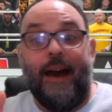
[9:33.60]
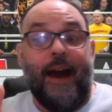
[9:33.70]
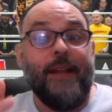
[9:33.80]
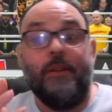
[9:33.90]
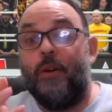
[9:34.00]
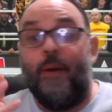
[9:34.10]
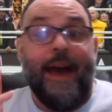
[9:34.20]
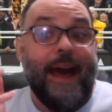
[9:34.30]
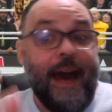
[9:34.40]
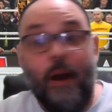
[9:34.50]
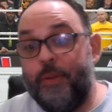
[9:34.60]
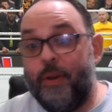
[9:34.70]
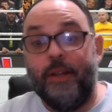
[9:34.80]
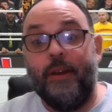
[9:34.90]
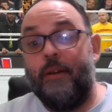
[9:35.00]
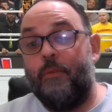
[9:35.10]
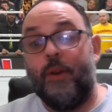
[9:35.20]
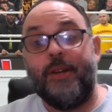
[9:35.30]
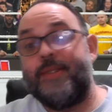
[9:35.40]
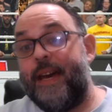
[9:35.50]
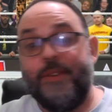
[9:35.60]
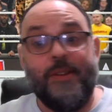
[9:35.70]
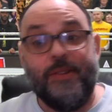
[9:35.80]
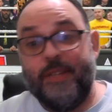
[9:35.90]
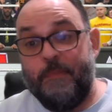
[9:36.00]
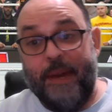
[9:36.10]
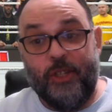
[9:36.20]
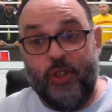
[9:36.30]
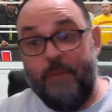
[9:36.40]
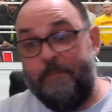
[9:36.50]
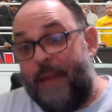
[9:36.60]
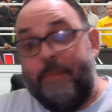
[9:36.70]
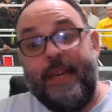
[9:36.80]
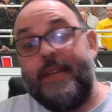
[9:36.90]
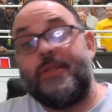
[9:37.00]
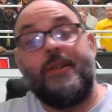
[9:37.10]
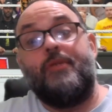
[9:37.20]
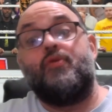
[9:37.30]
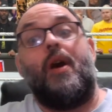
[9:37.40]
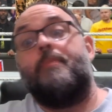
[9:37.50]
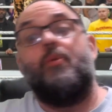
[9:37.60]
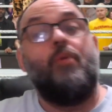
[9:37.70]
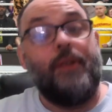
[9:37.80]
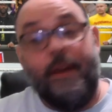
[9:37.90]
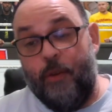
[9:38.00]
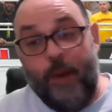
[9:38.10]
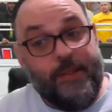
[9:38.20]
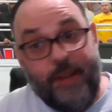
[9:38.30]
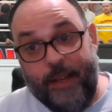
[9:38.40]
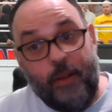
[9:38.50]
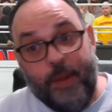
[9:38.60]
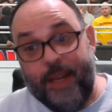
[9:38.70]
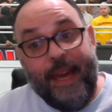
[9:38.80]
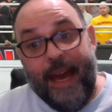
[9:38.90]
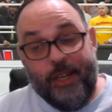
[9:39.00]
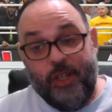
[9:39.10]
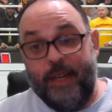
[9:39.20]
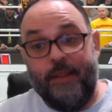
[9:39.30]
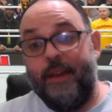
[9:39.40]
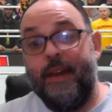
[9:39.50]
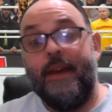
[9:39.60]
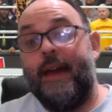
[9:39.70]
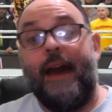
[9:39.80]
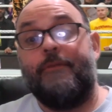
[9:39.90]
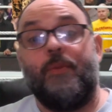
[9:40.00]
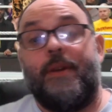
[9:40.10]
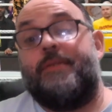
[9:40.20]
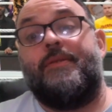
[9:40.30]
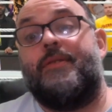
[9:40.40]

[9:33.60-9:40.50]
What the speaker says: I don't know how they're going to work Seth into this picture. Maybe he's going to drop the World Heavyweight title with a cash in after he